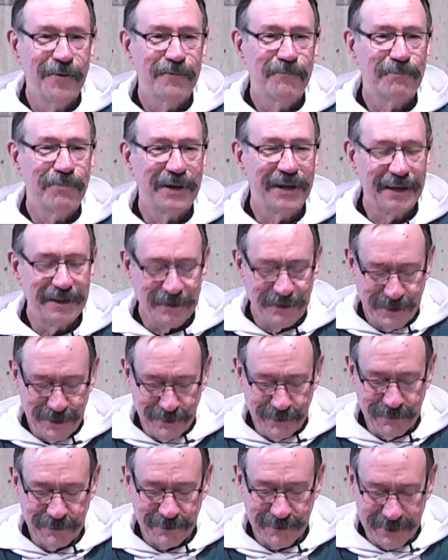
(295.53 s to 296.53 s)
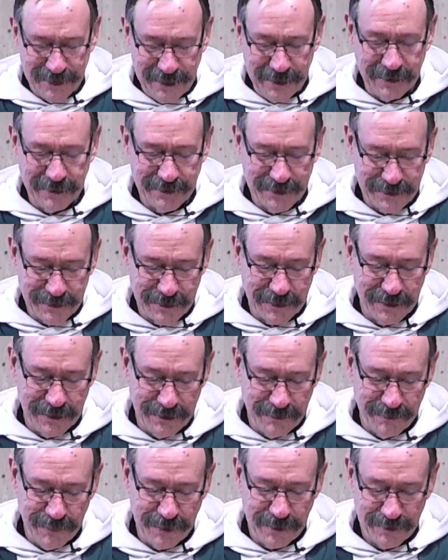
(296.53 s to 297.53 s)
But I don't think the
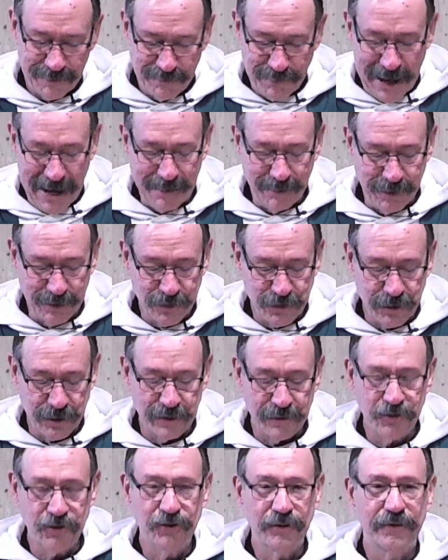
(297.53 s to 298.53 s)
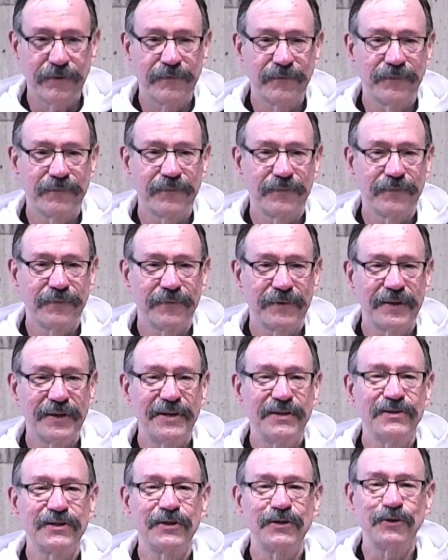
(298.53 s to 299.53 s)
term Bible church
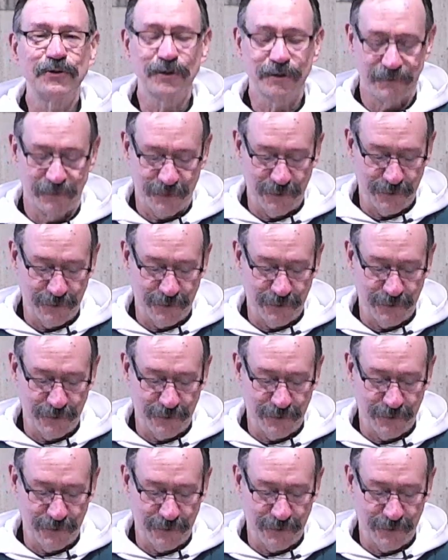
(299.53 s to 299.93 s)
is a useful